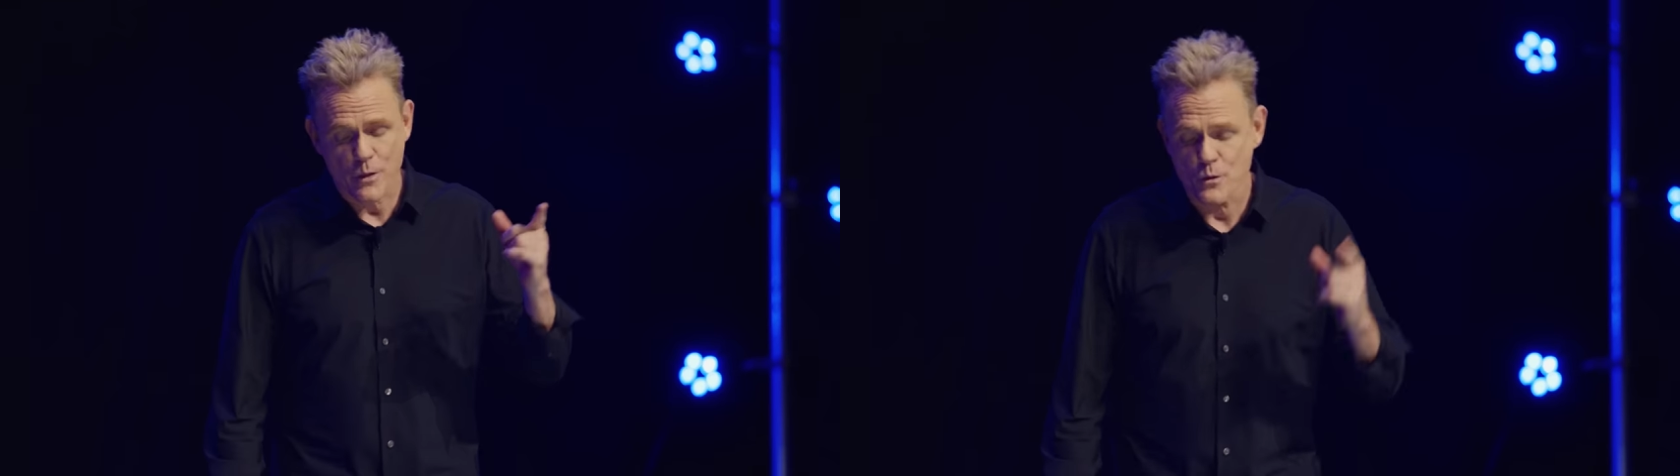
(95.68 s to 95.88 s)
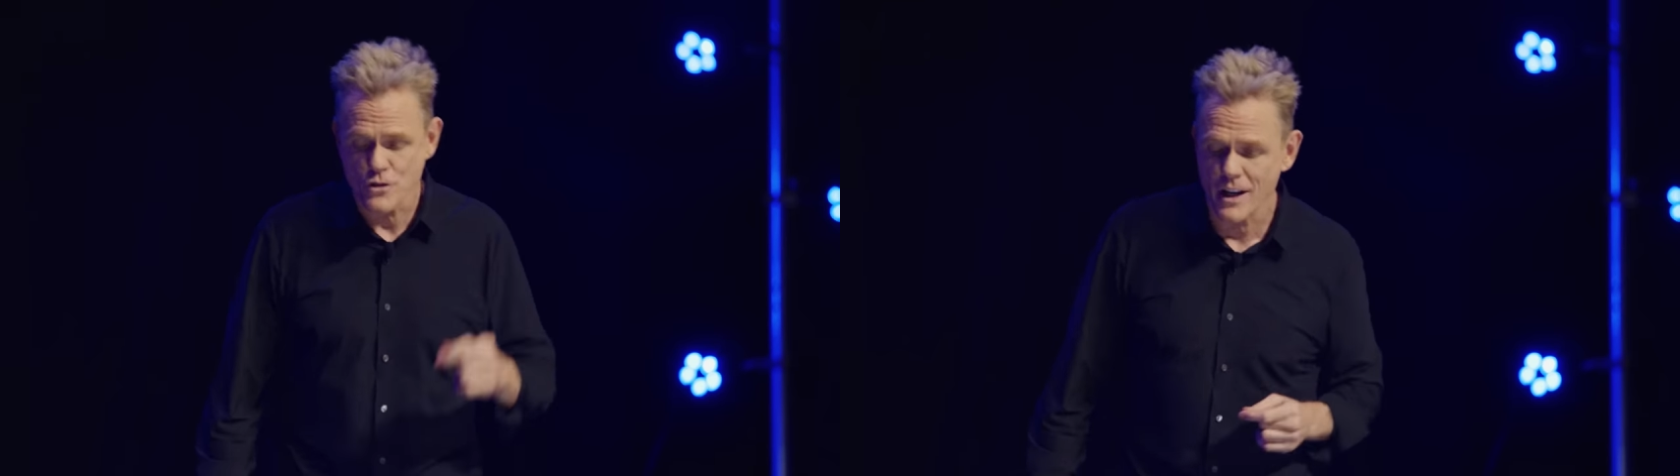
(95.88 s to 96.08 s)

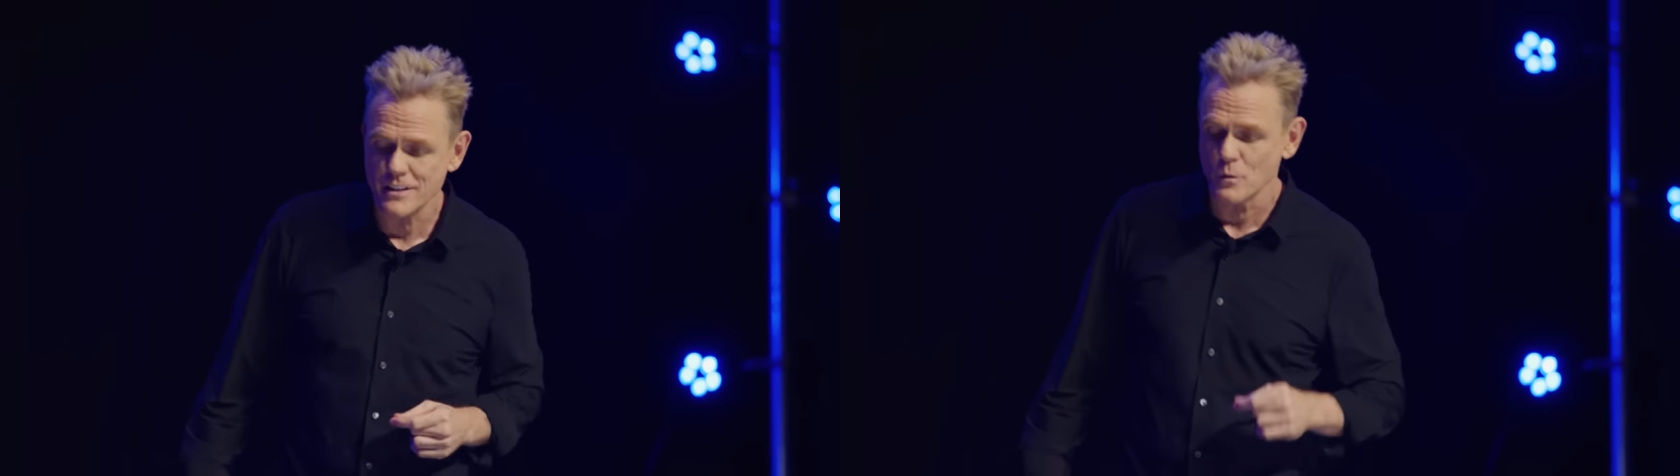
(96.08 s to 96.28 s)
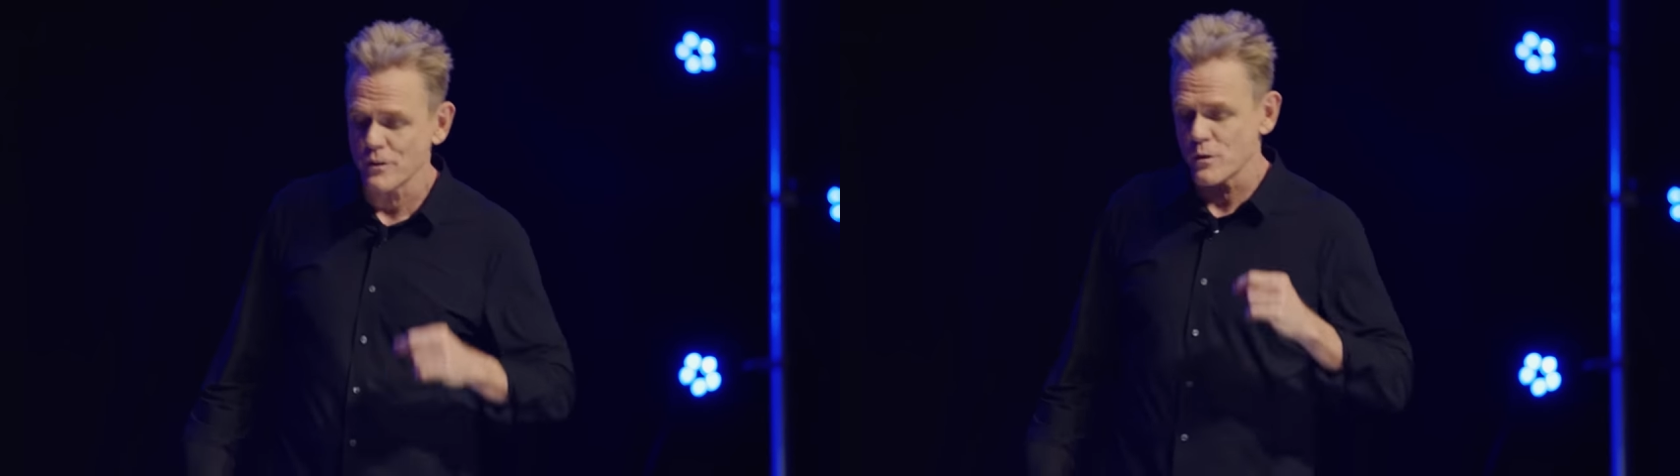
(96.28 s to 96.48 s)
Katherine
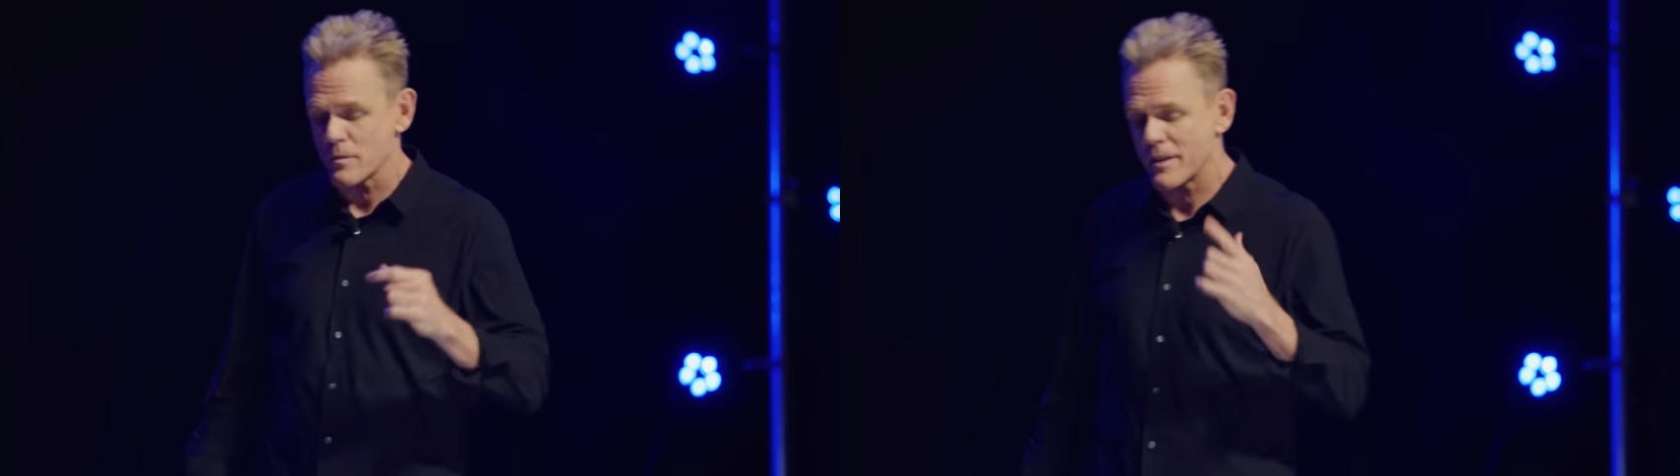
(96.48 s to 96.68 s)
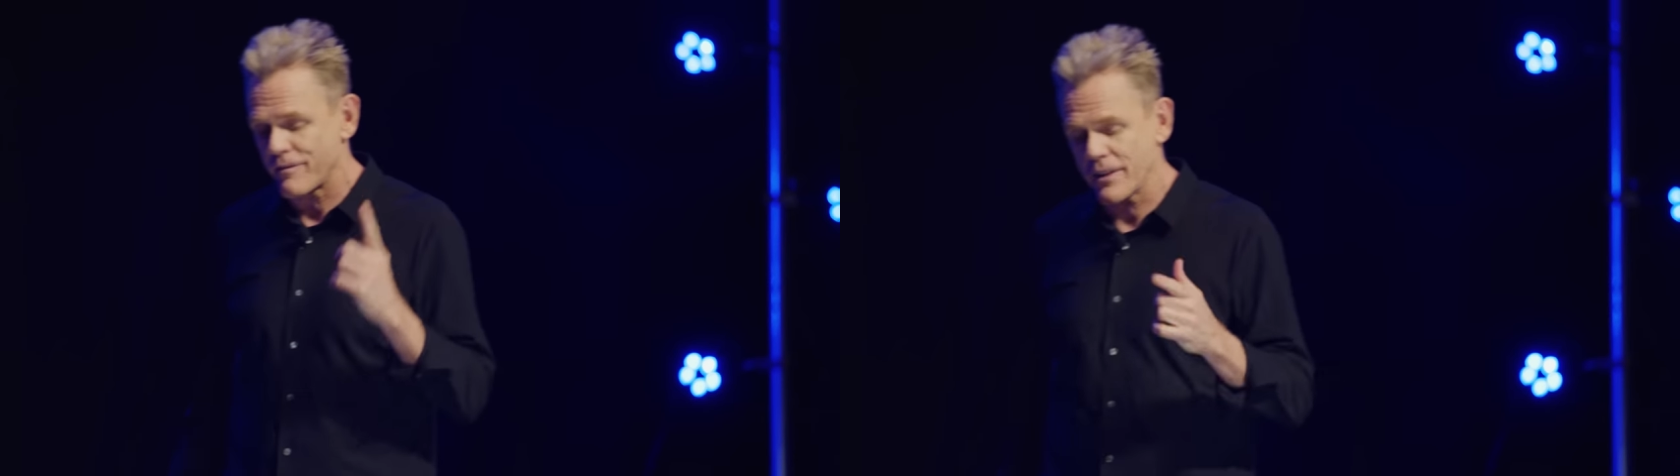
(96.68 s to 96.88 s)
Johnson was the
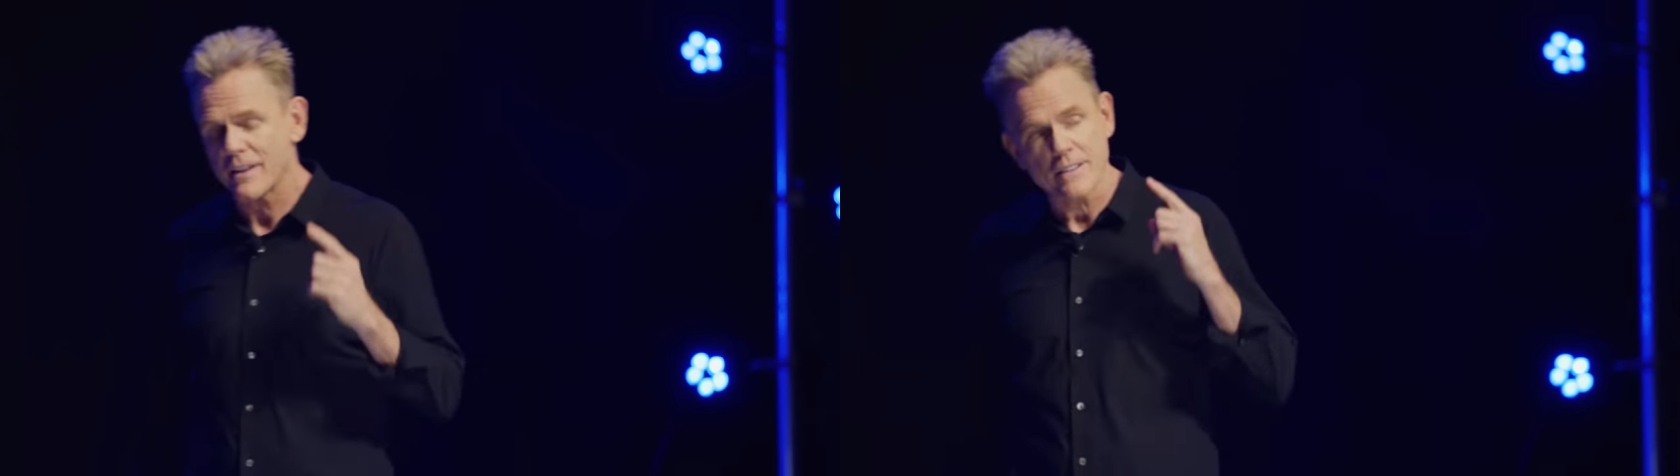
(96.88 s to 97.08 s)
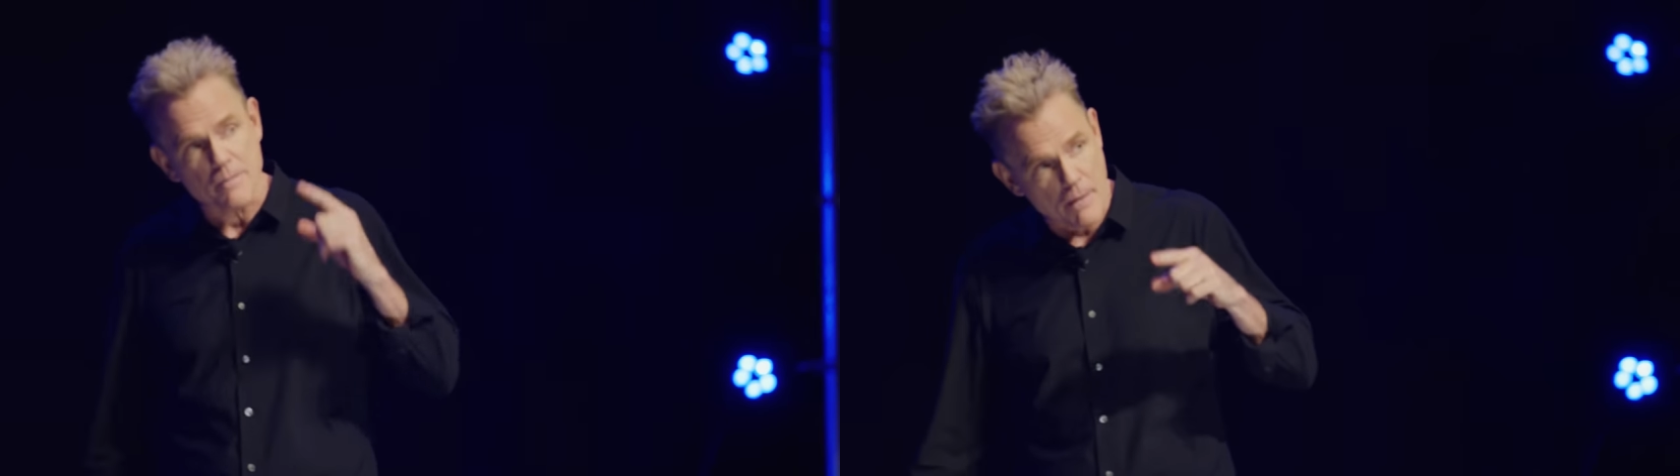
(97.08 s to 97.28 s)
woman that
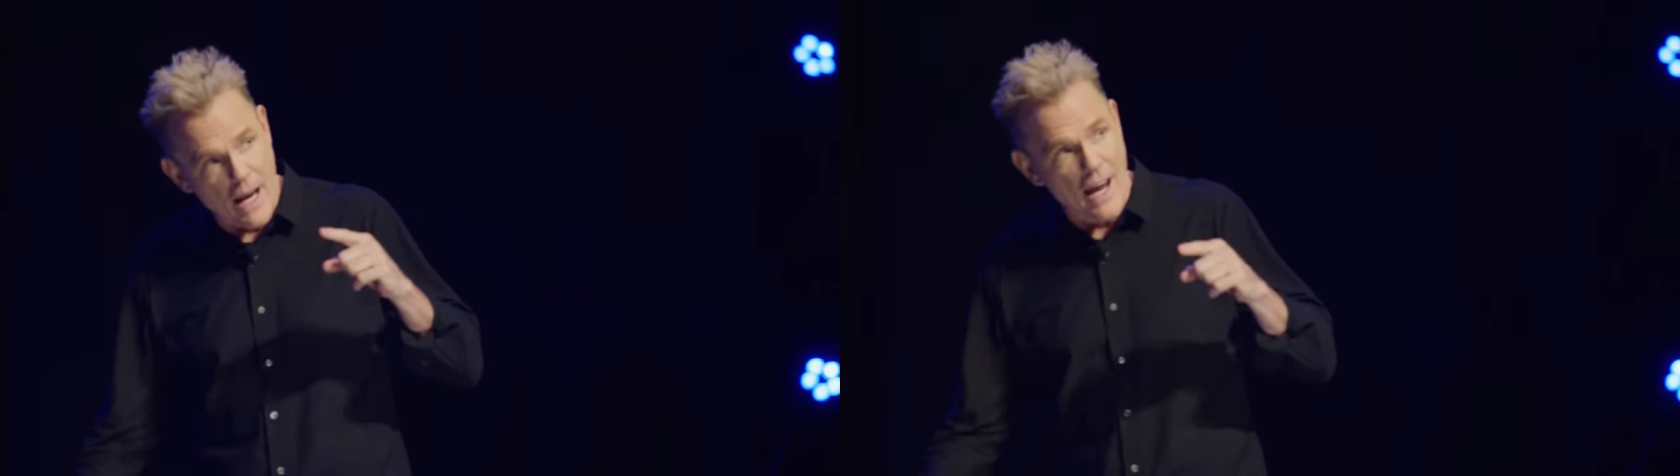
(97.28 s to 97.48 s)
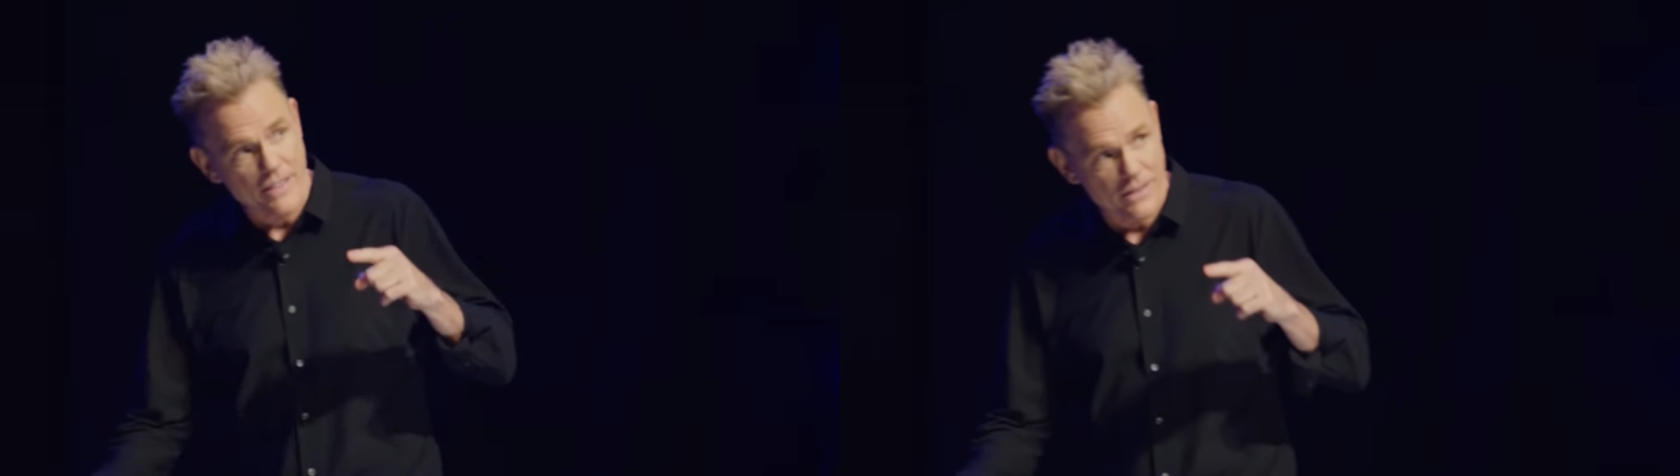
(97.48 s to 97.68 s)
figured out the
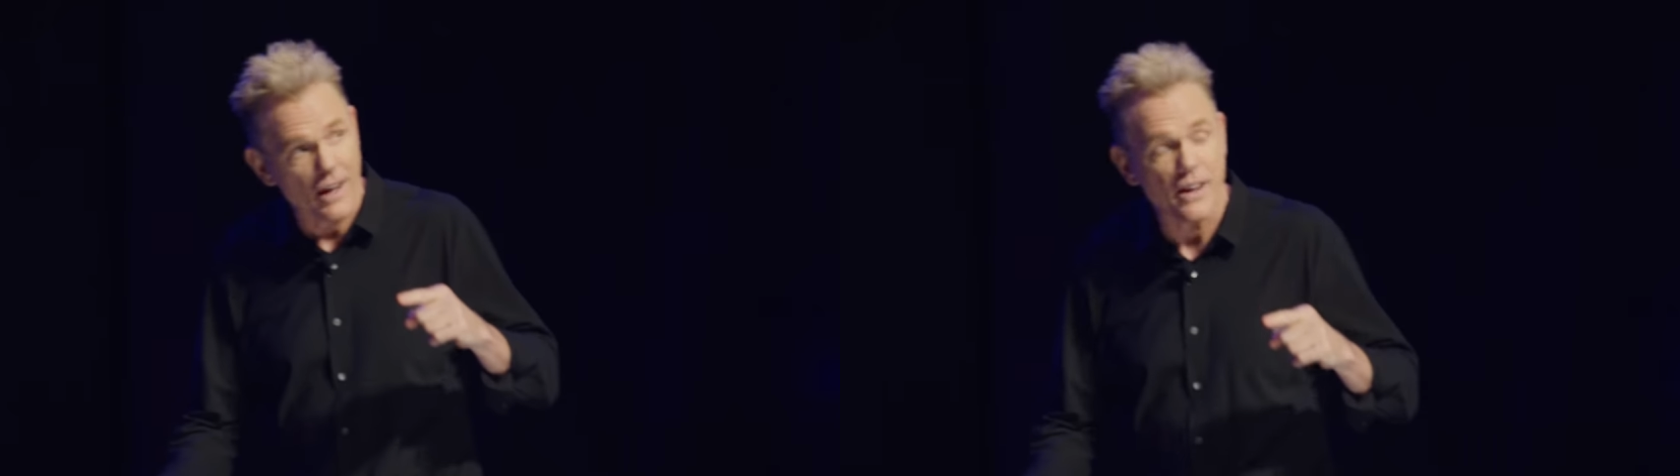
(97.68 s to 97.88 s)
math,